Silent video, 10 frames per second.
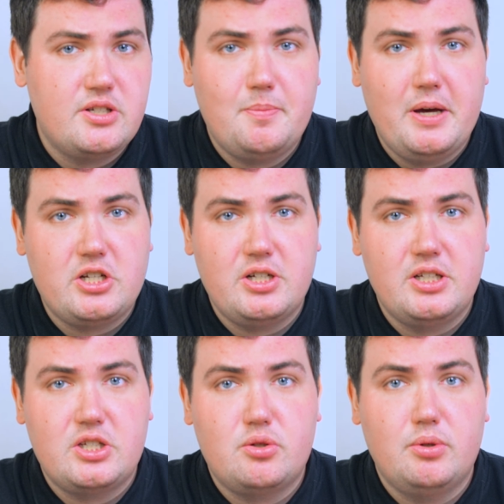
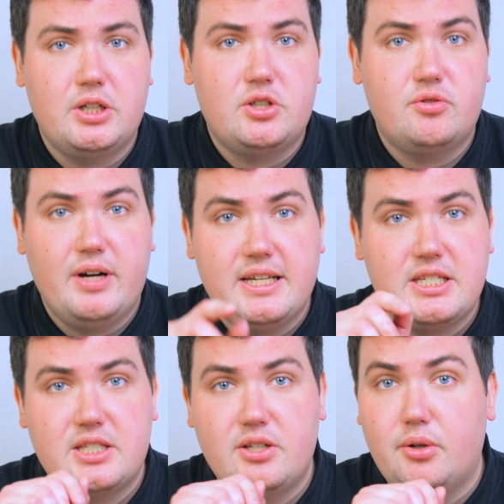specialists to
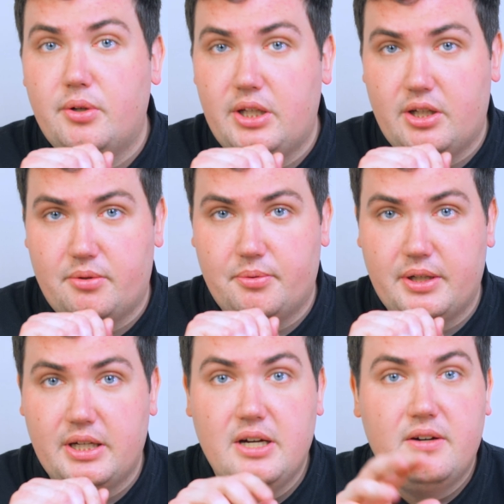address your
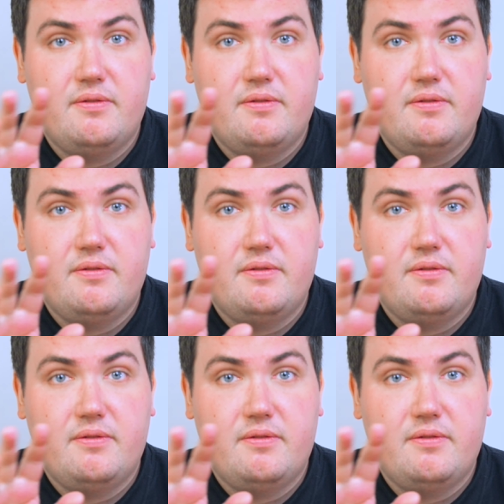inquiry,